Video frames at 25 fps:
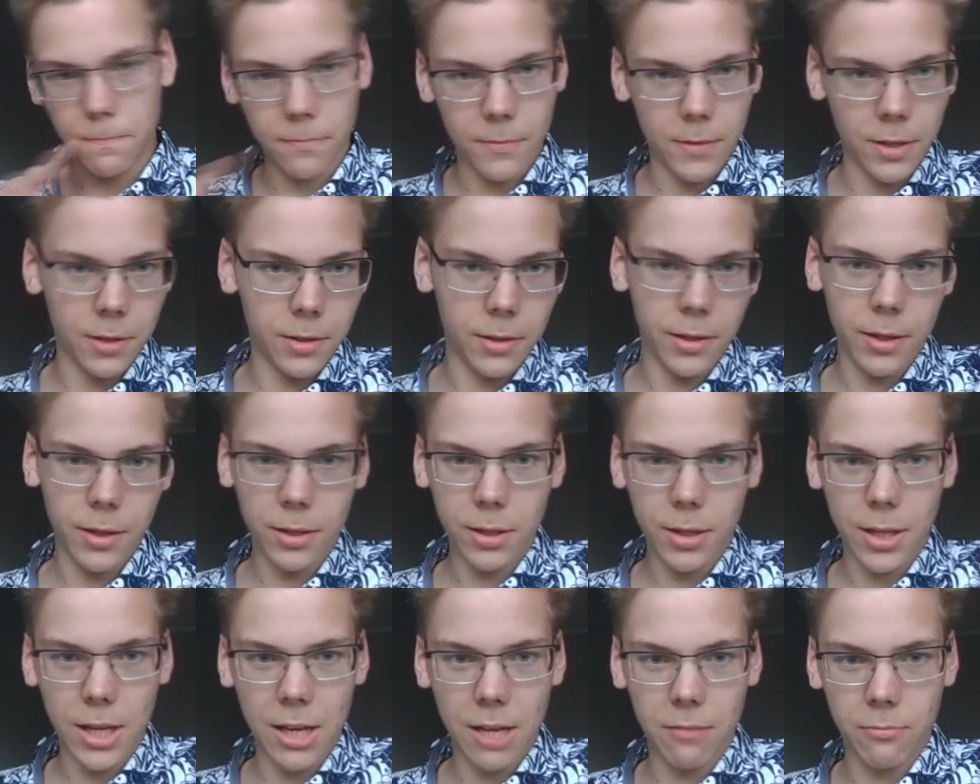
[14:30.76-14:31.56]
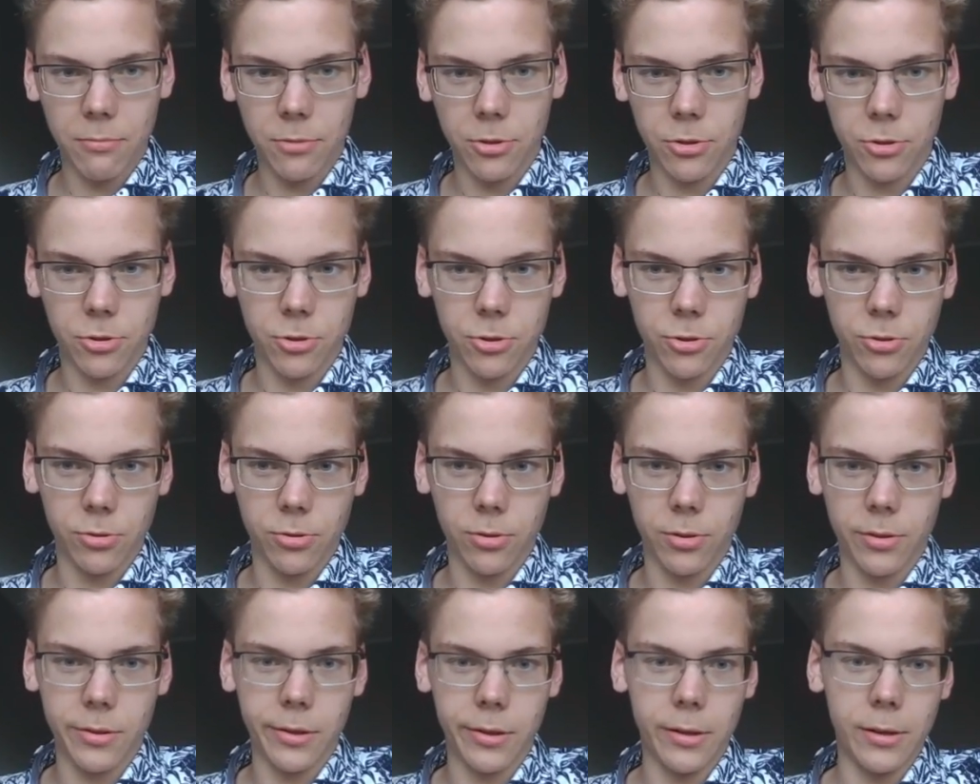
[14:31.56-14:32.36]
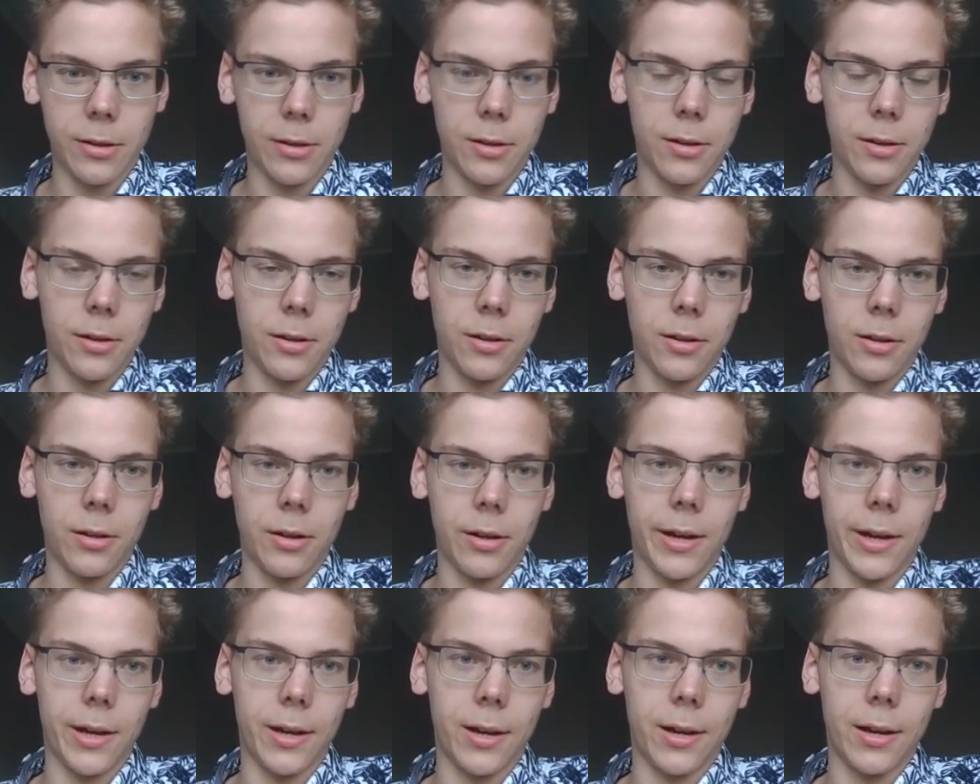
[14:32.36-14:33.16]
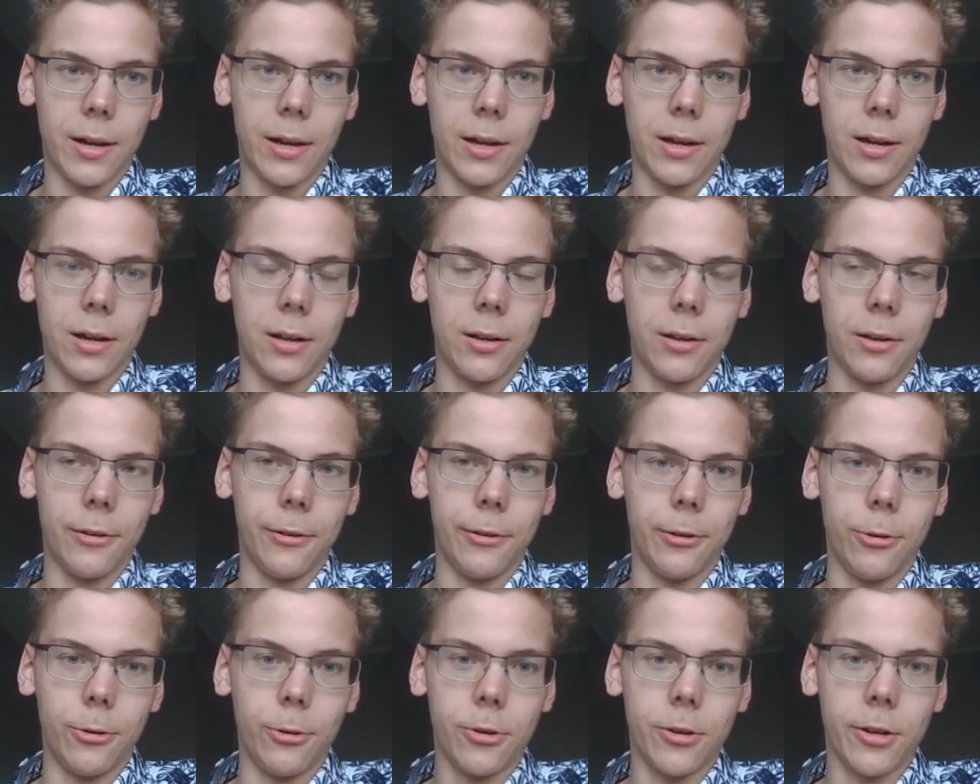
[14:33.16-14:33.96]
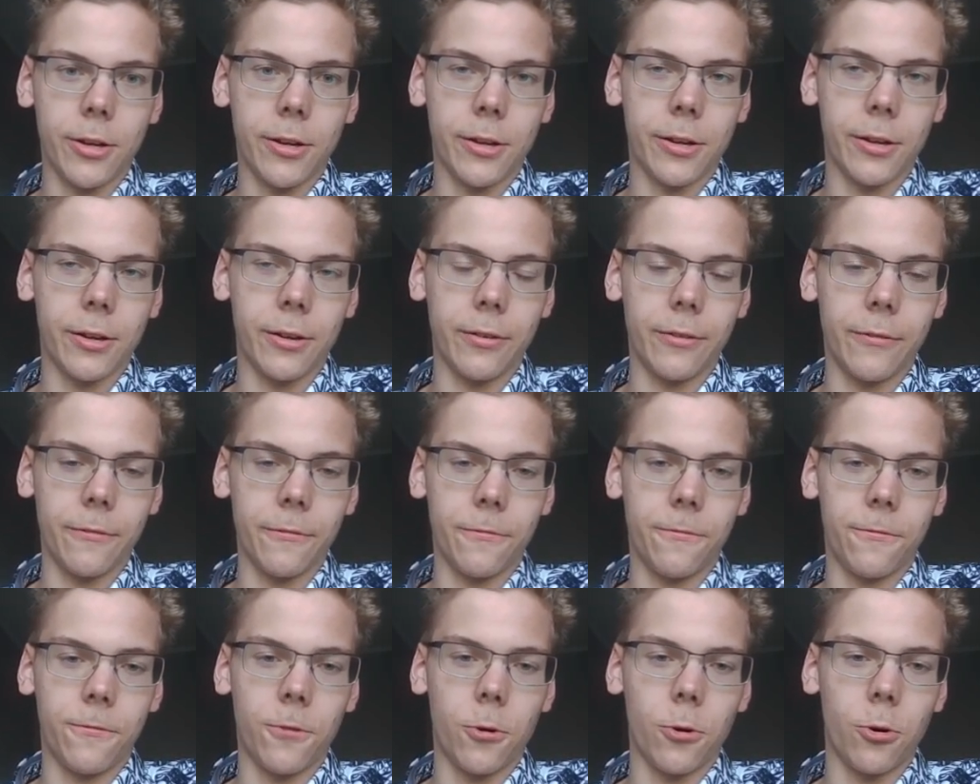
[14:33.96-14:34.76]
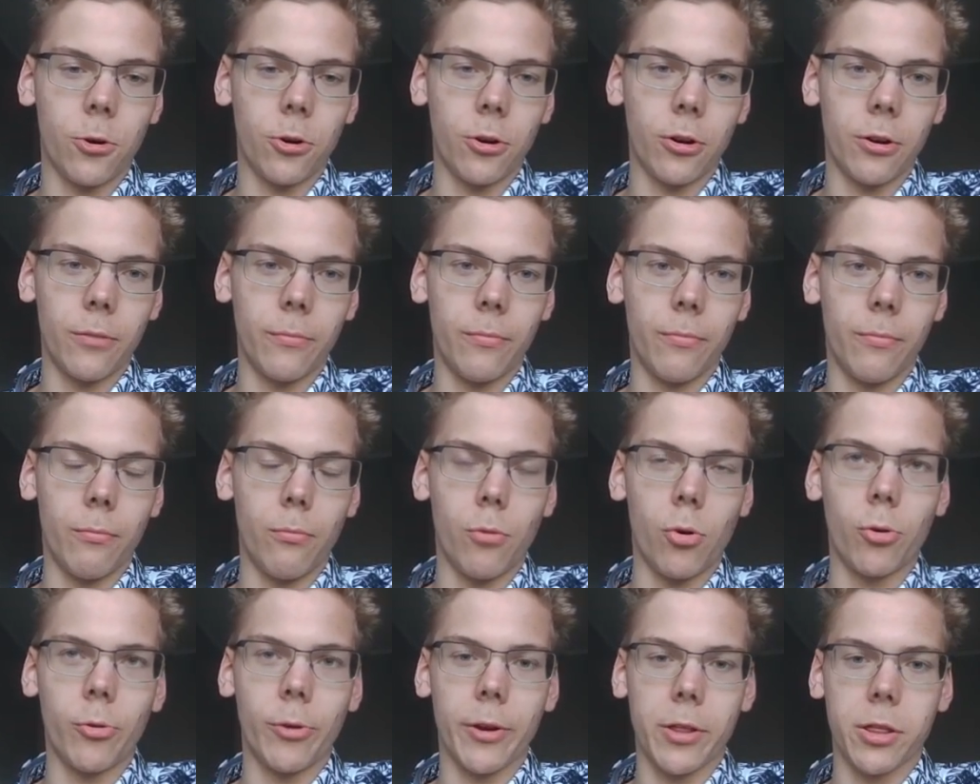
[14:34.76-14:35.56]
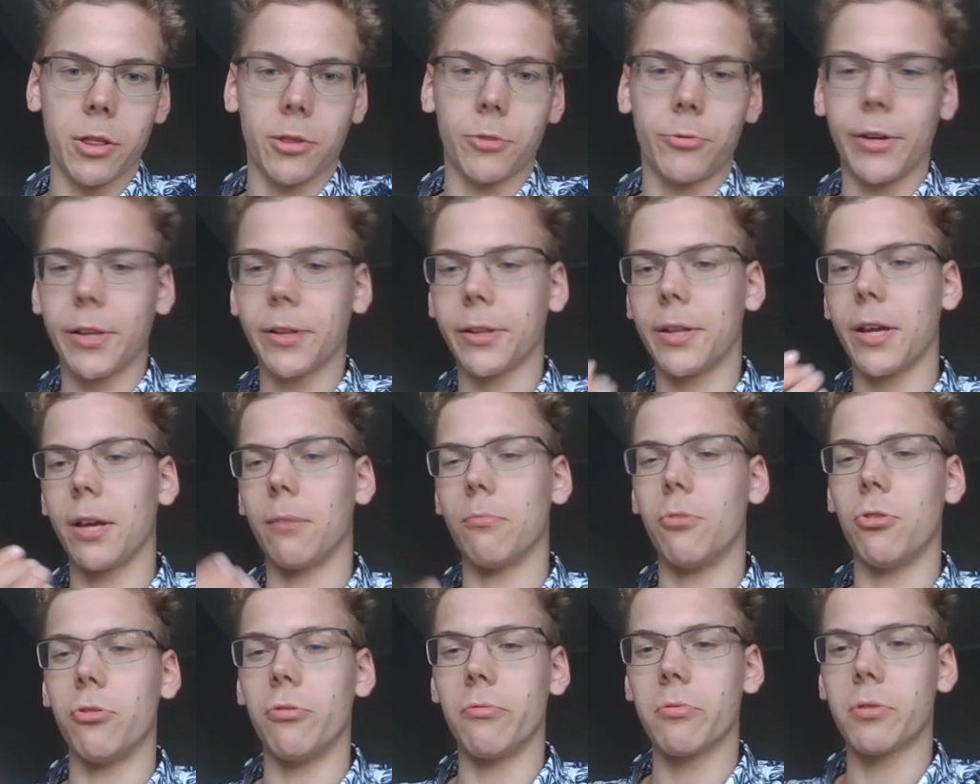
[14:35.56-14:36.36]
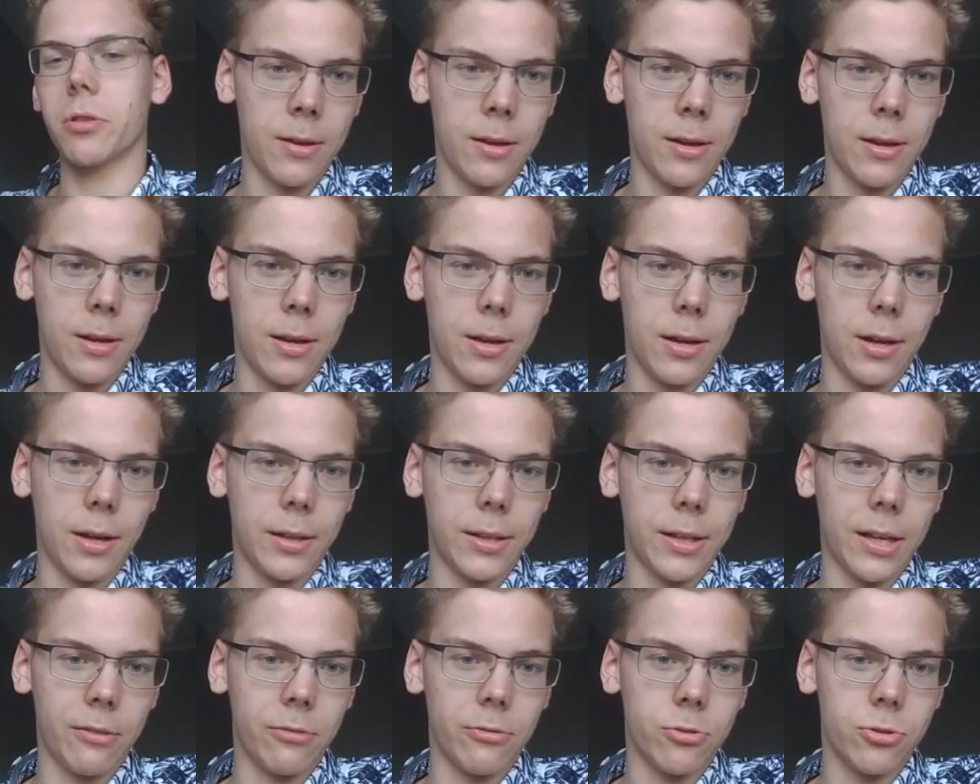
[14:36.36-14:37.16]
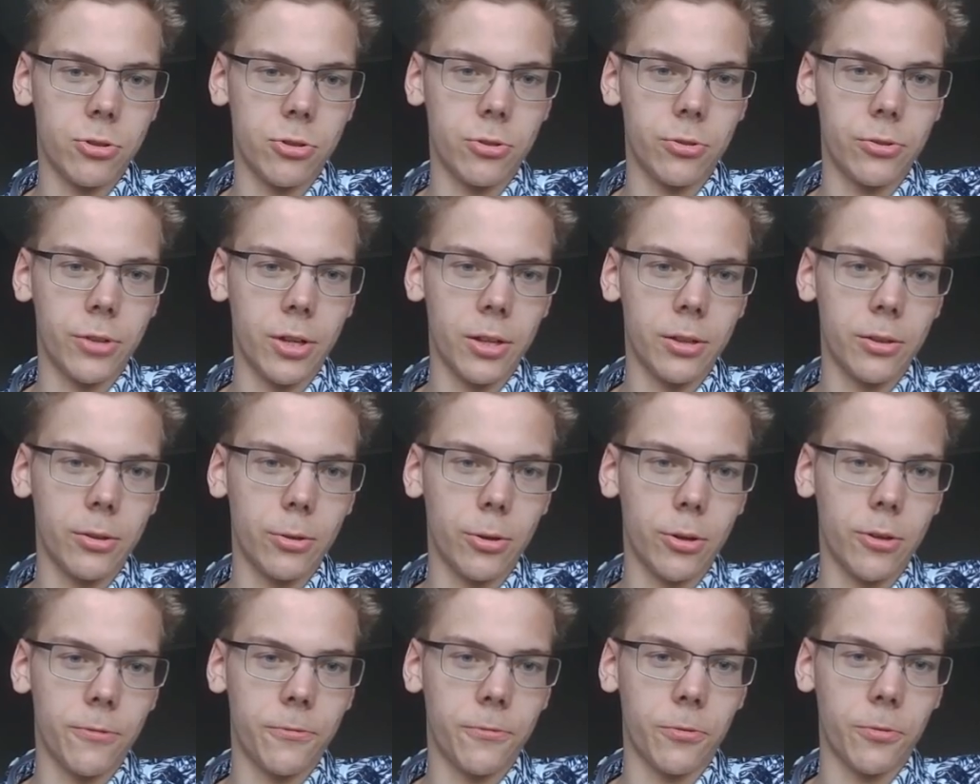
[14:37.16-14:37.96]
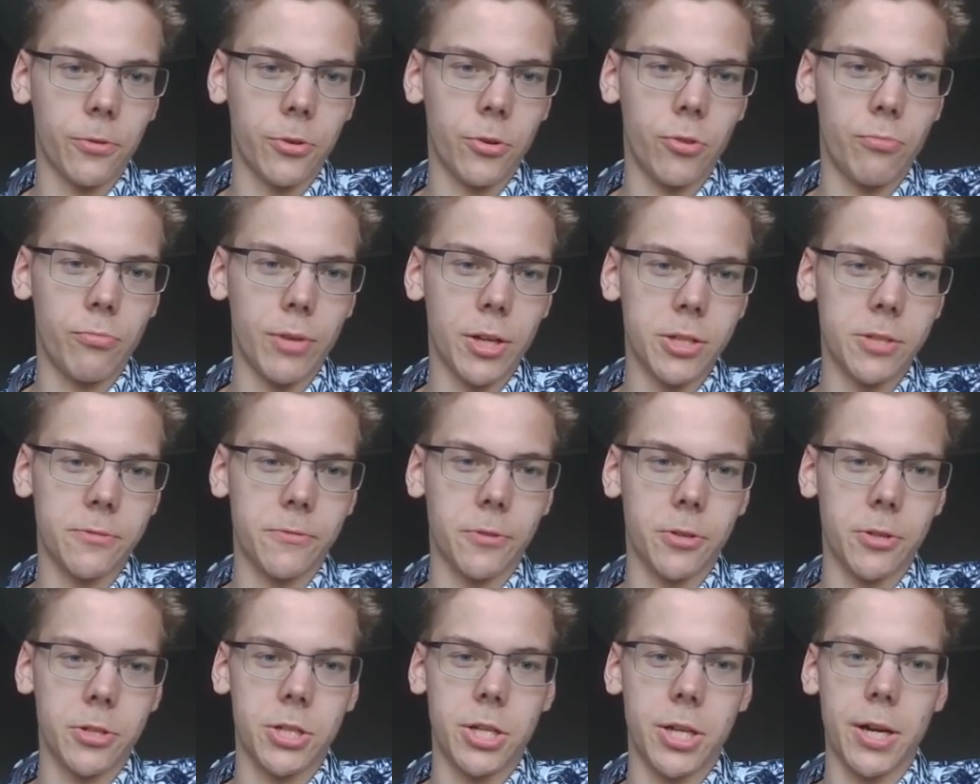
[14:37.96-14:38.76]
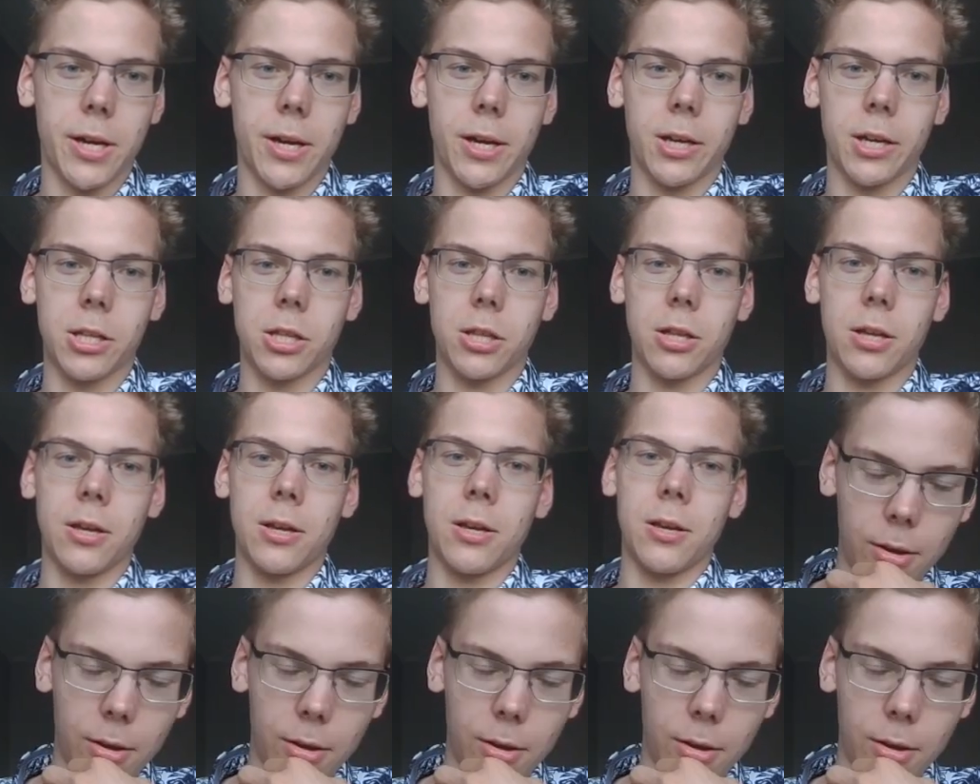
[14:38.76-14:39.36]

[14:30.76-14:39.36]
In the end game, you should look for more restricting moves, and now you should not look too much for checks.